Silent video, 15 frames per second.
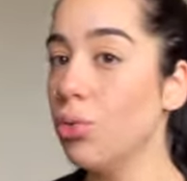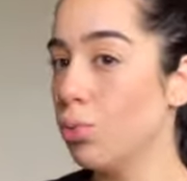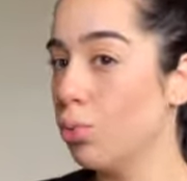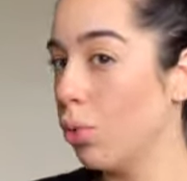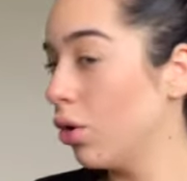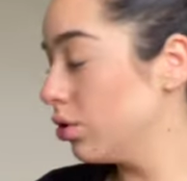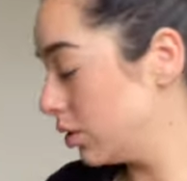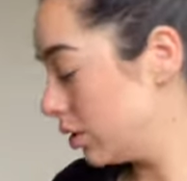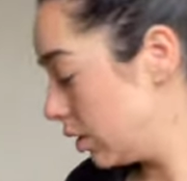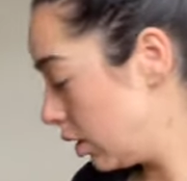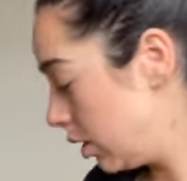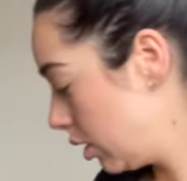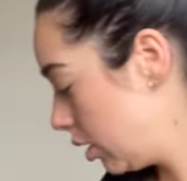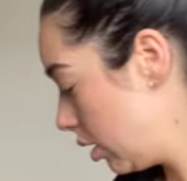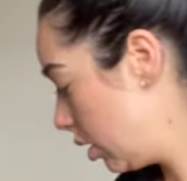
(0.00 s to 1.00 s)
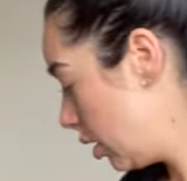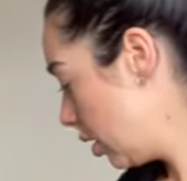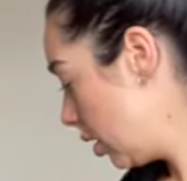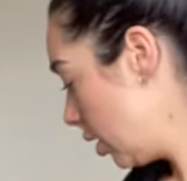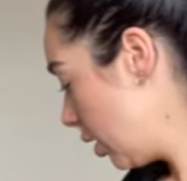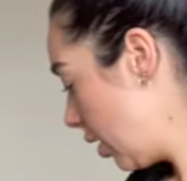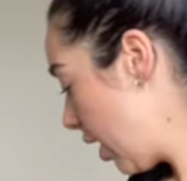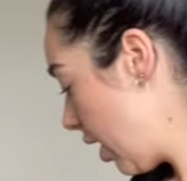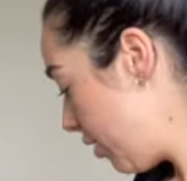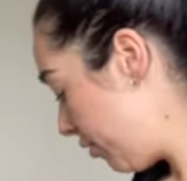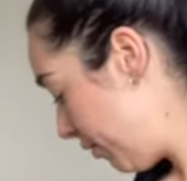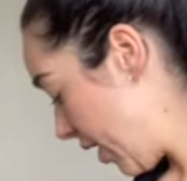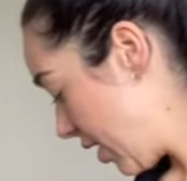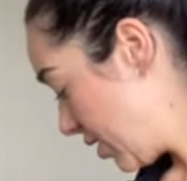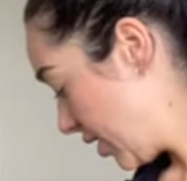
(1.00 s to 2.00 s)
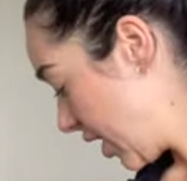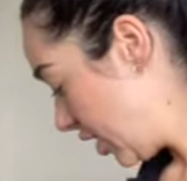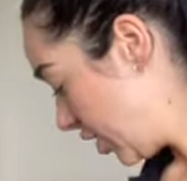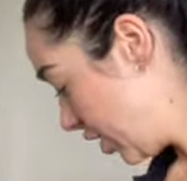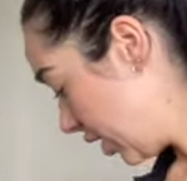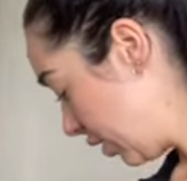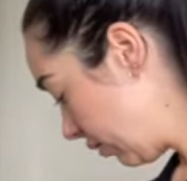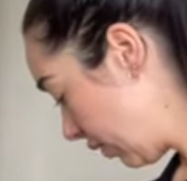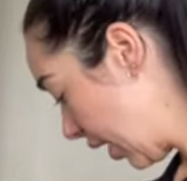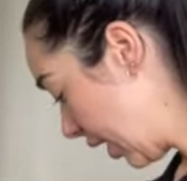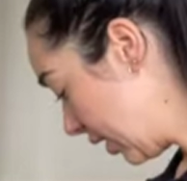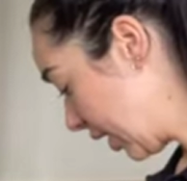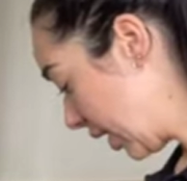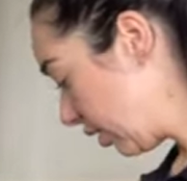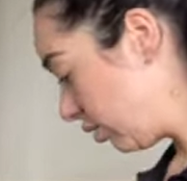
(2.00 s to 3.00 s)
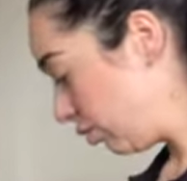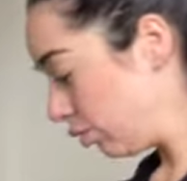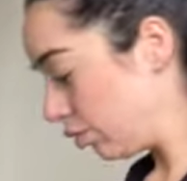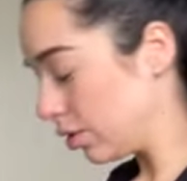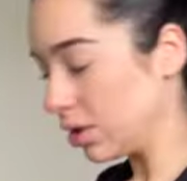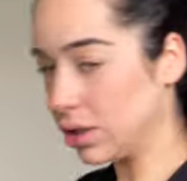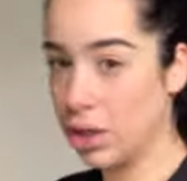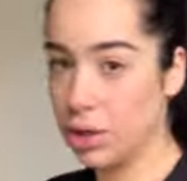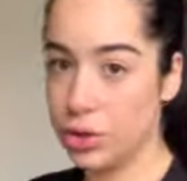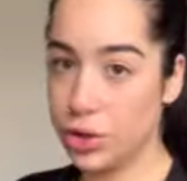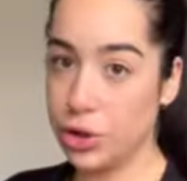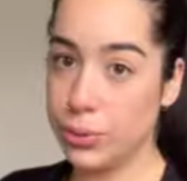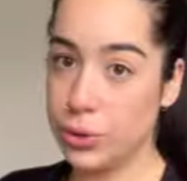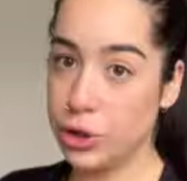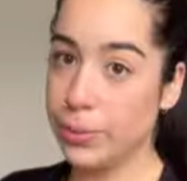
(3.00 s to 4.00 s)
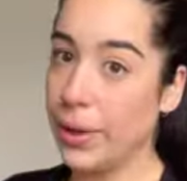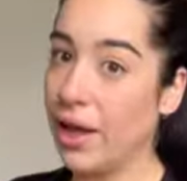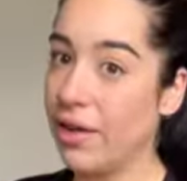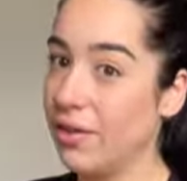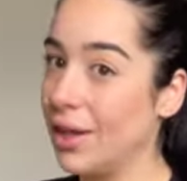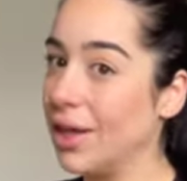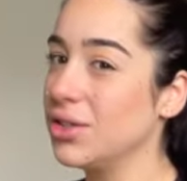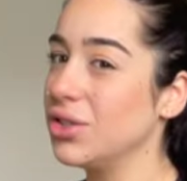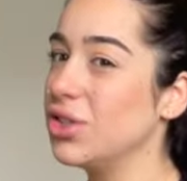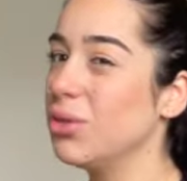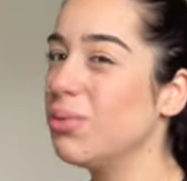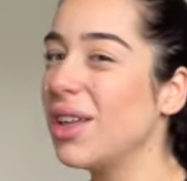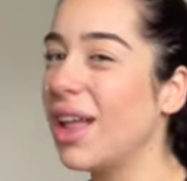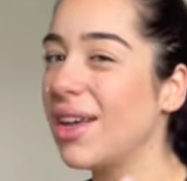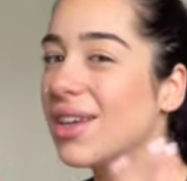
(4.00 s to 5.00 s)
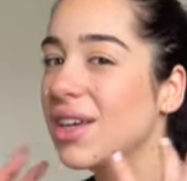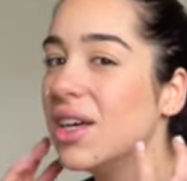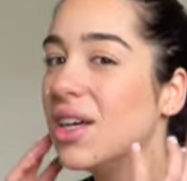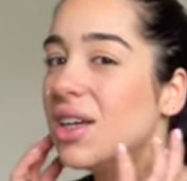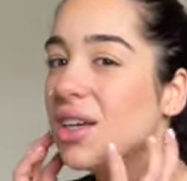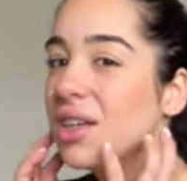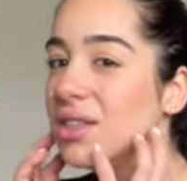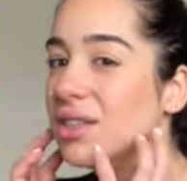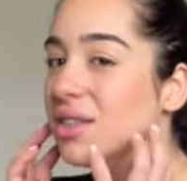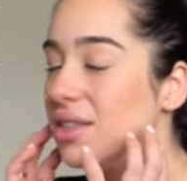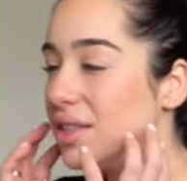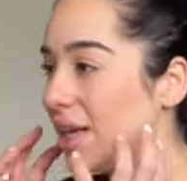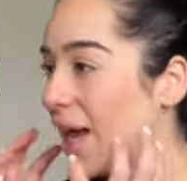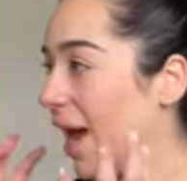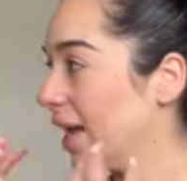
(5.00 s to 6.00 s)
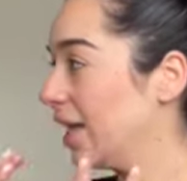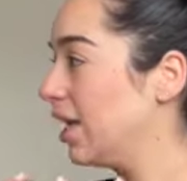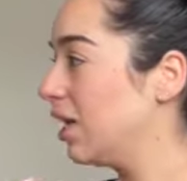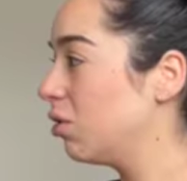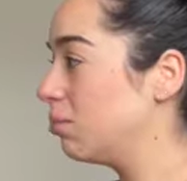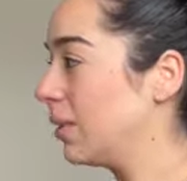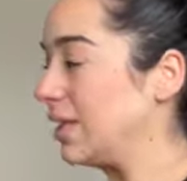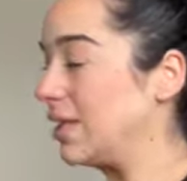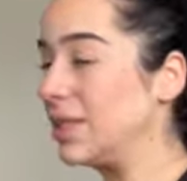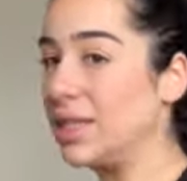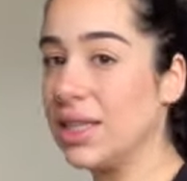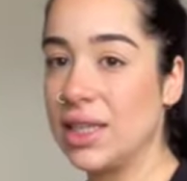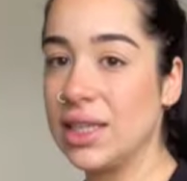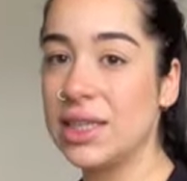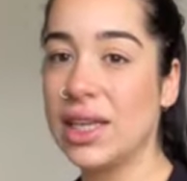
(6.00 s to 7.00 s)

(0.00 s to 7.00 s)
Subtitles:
want a foundation, right, that looks super, super heavy and super like tacky on my skin.